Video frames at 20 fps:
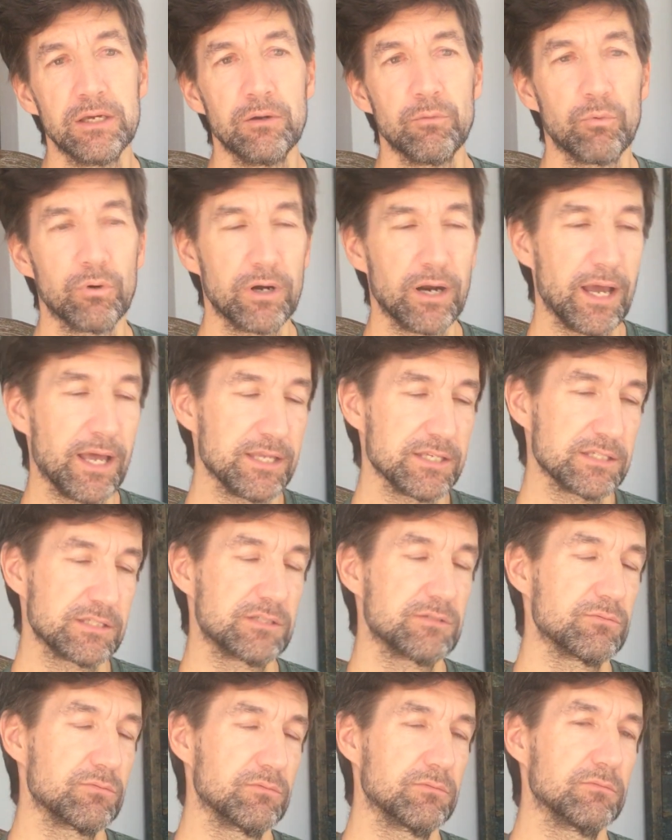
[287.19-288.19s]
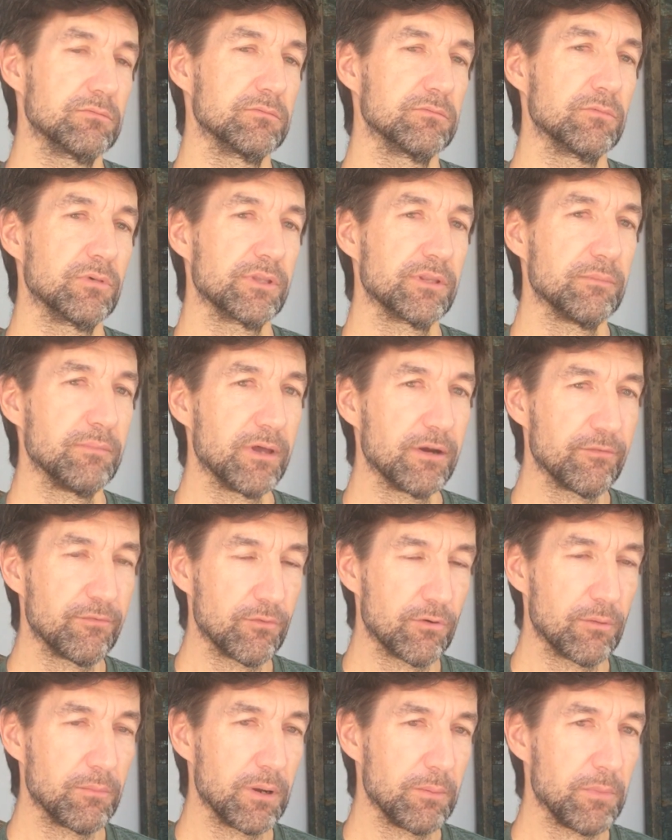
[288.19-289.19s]
Whereas with a
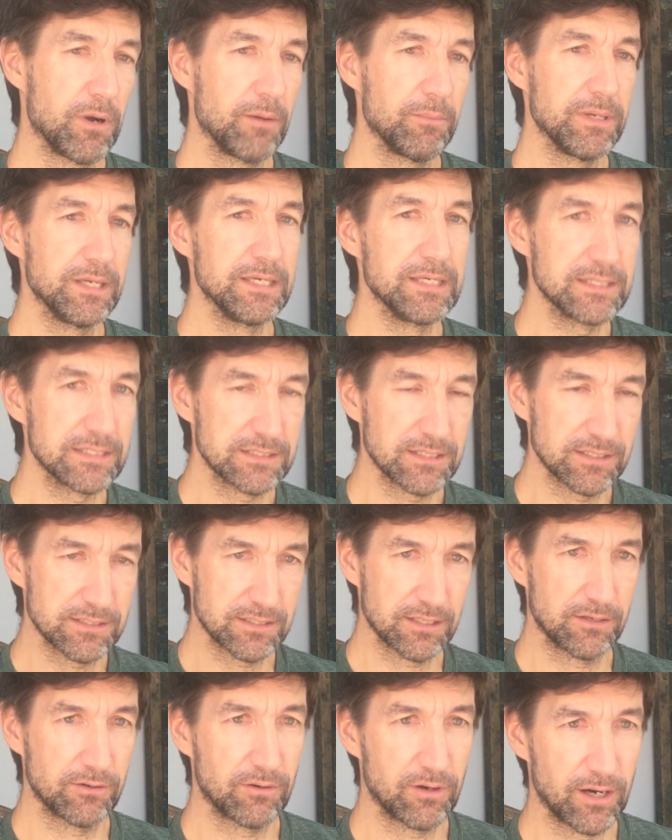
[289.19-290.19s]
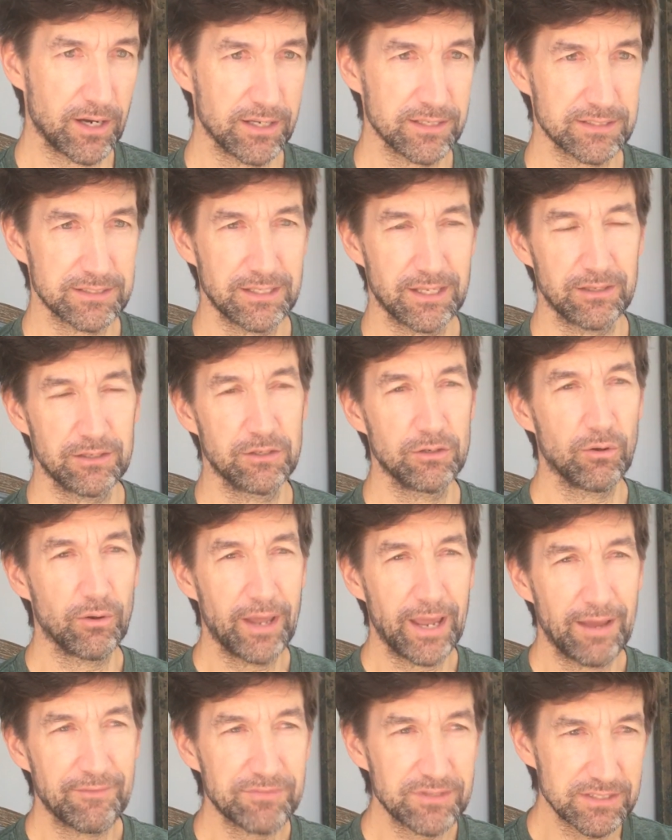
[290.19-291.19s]
metaphor, my mom is a sunrise. Now, you don't
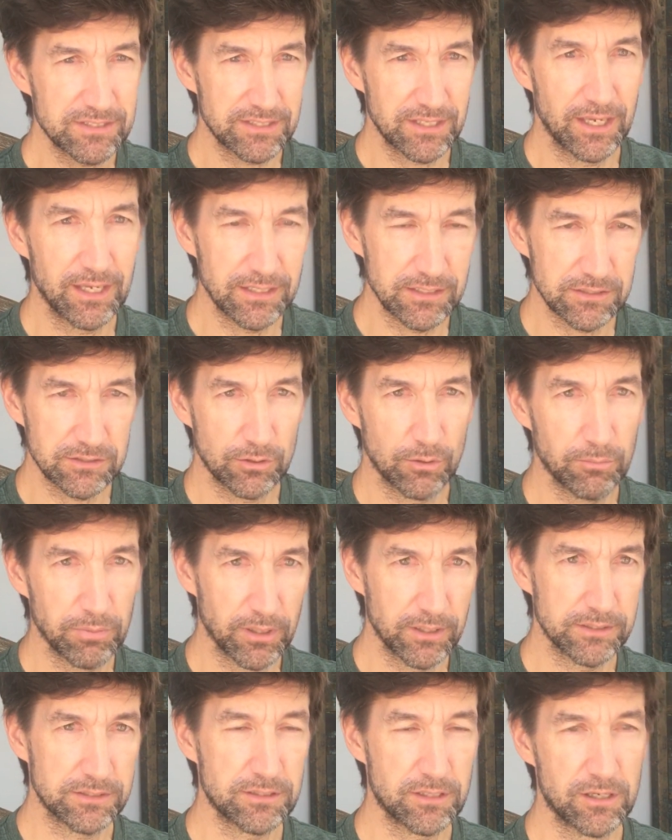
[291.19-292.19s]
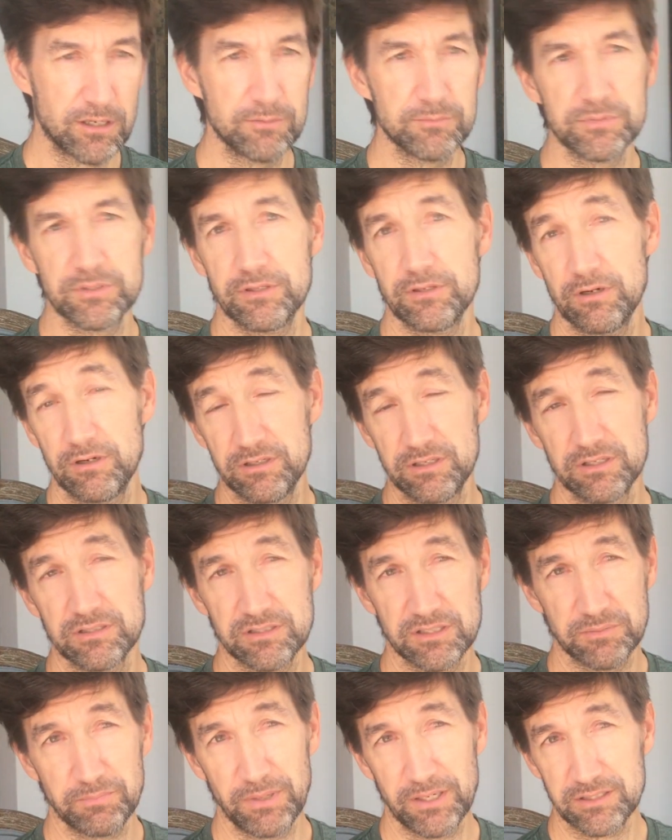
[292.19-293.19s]
have to say it in so blunt terms. 3rd years
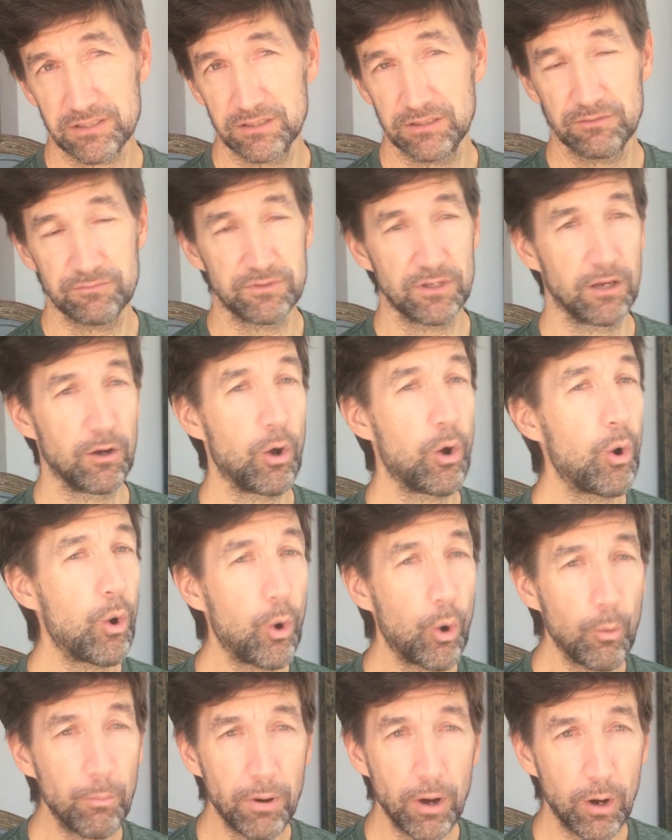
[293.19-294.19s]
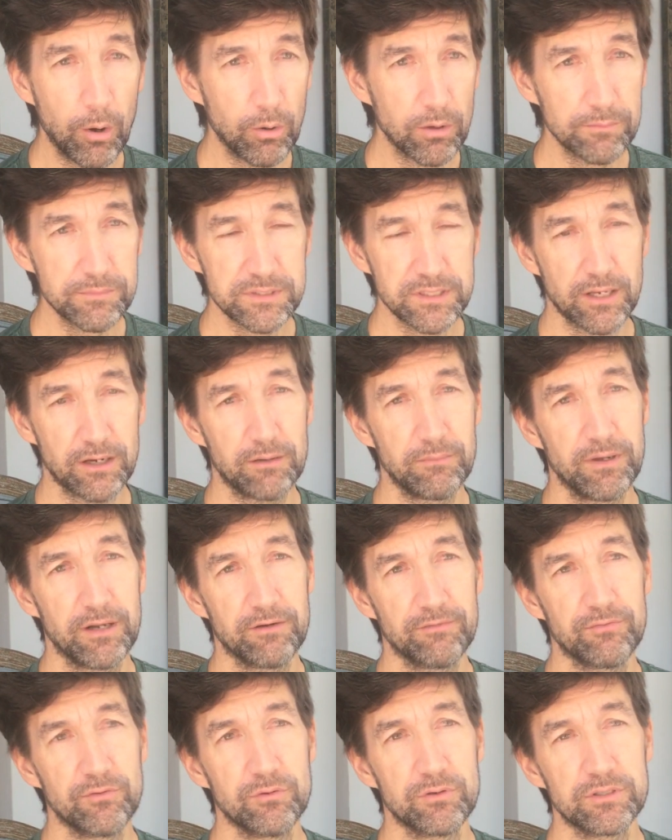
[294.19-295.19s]
especially, you've done whole poems that are
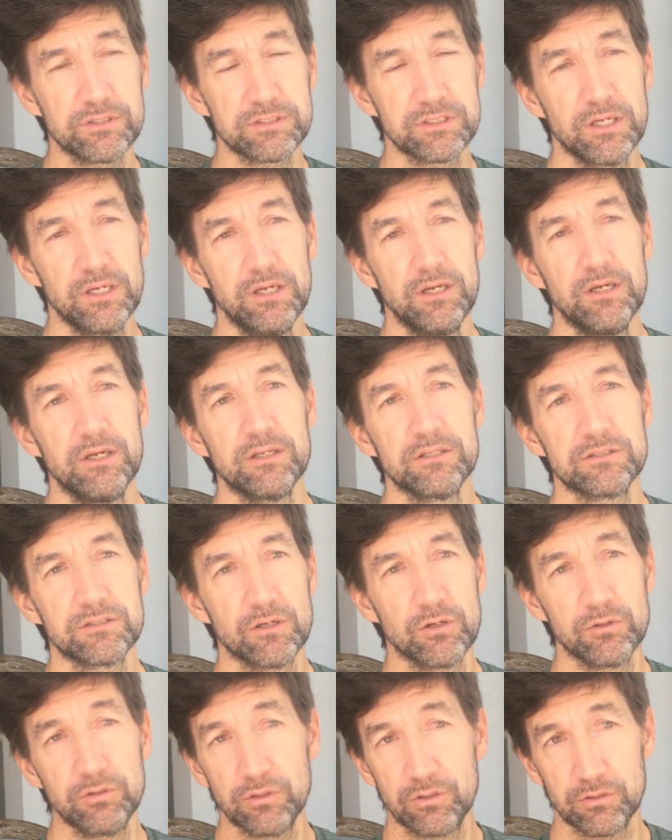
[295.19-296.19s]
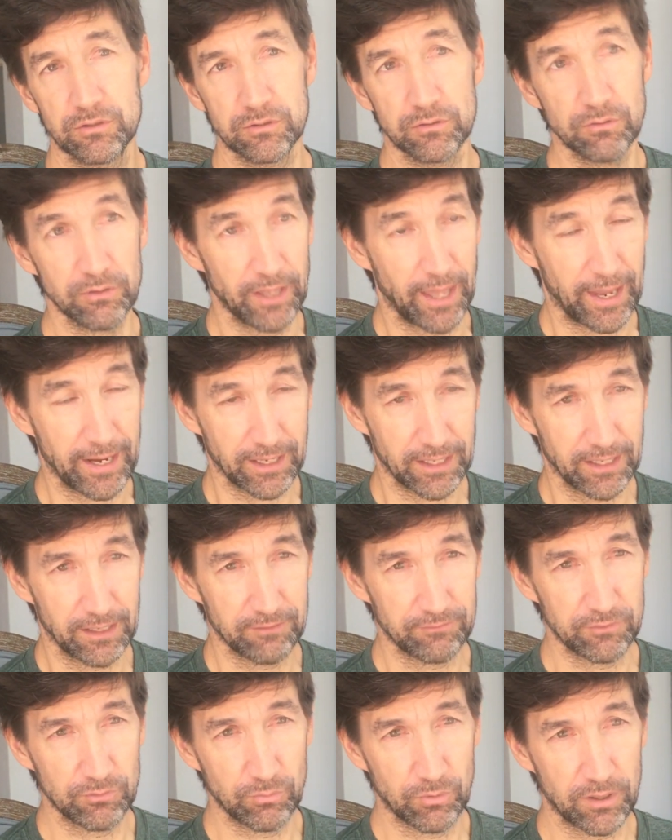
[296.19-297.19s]
metaphors. So you could do that again
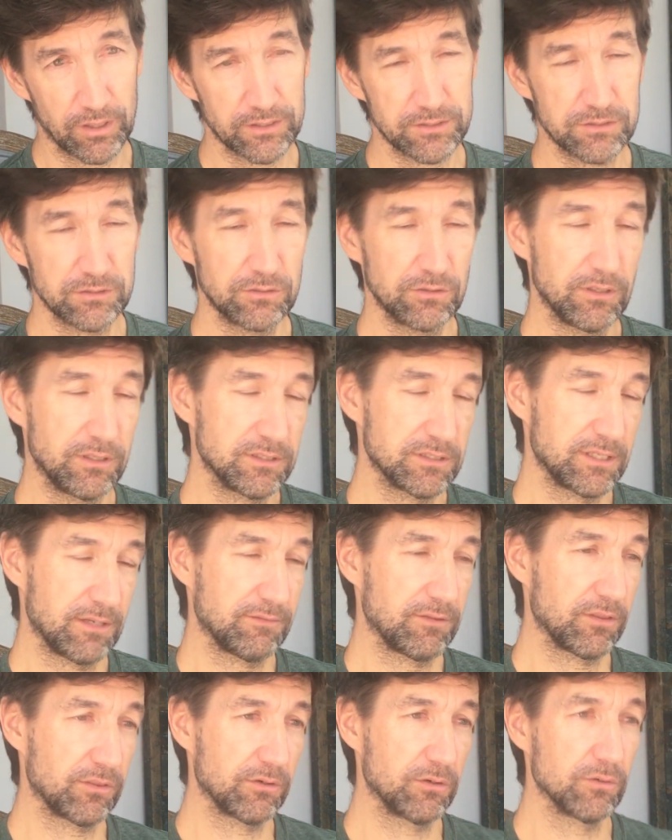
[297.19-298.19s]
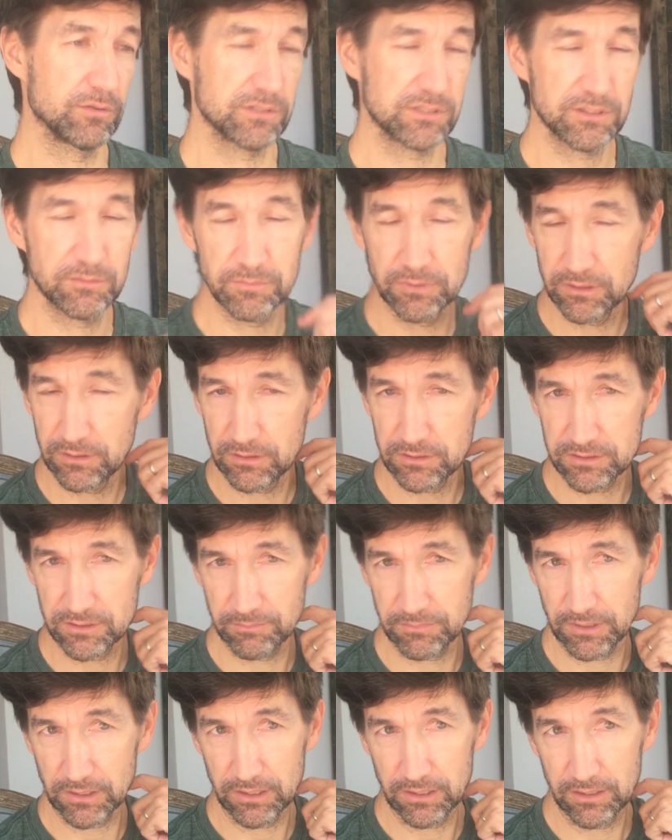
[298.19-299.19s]
if you wanted to. You just have to throw a simile or
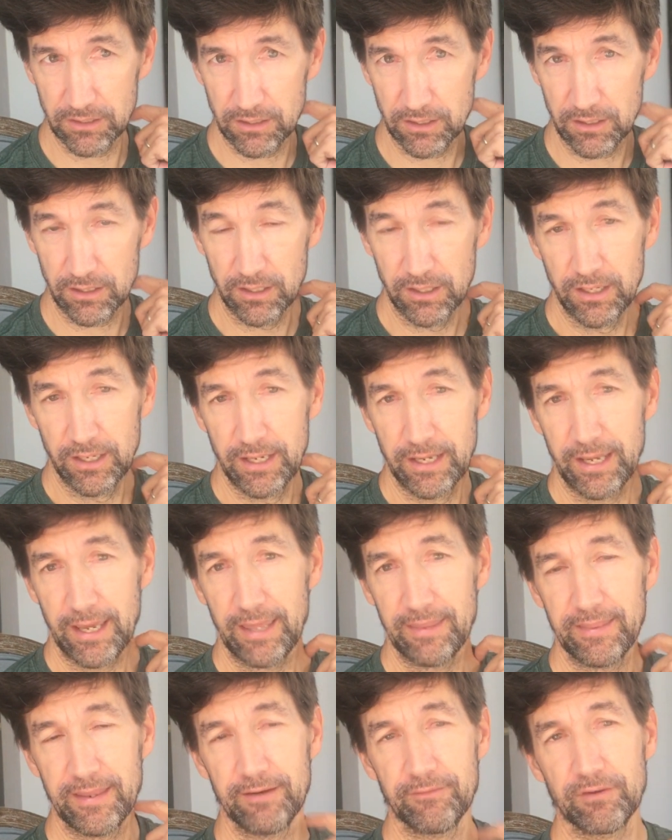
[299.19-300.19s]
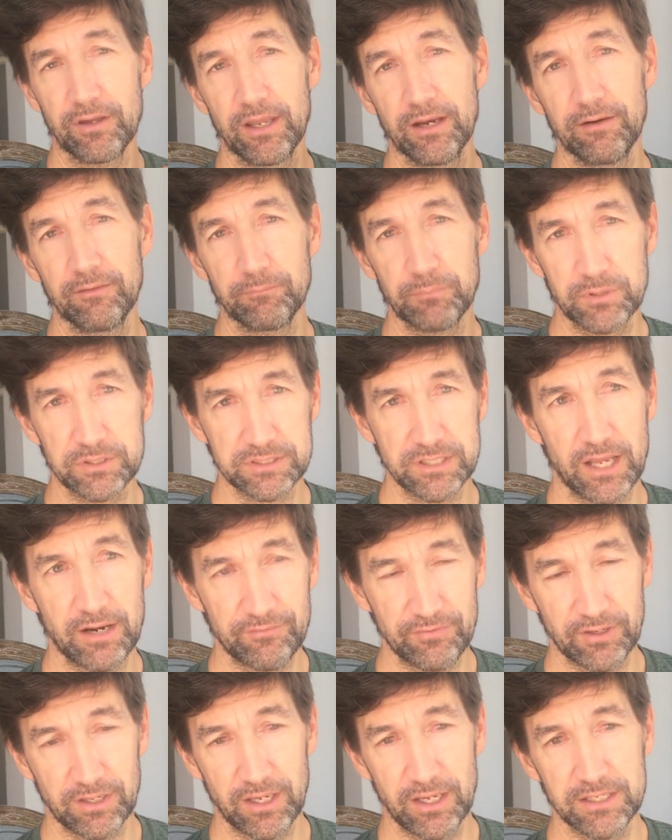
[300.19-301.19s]
something in there. And then again, in
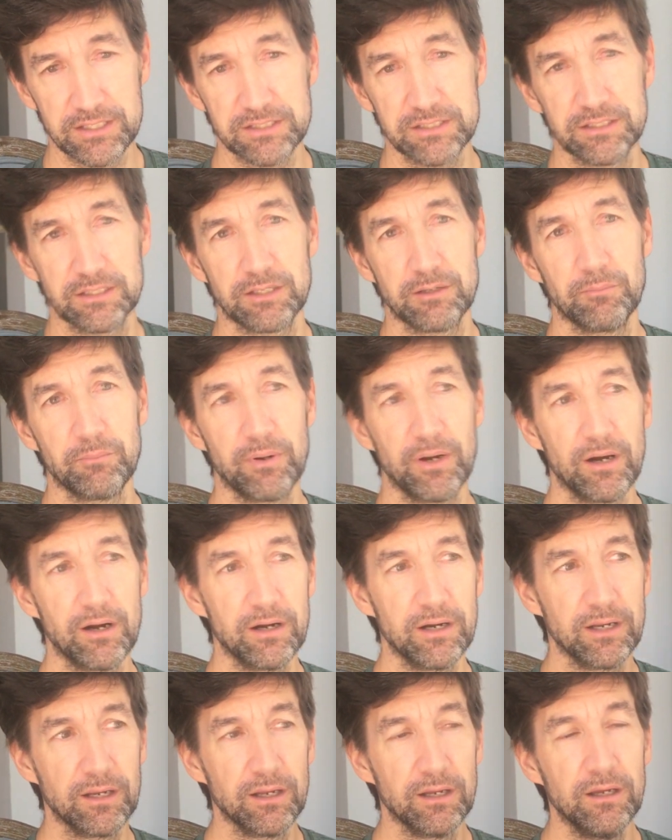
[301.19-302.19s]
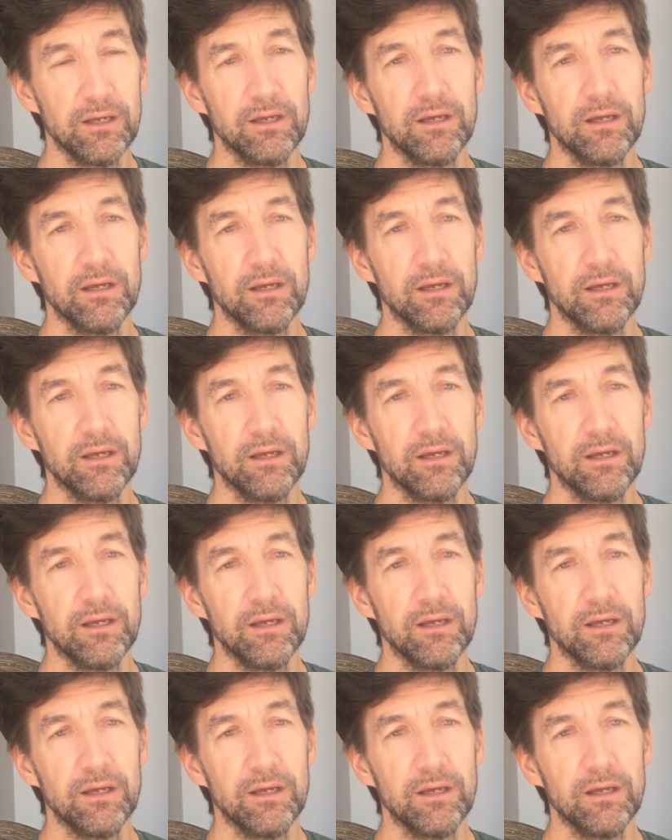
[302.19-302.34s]
personification, comparing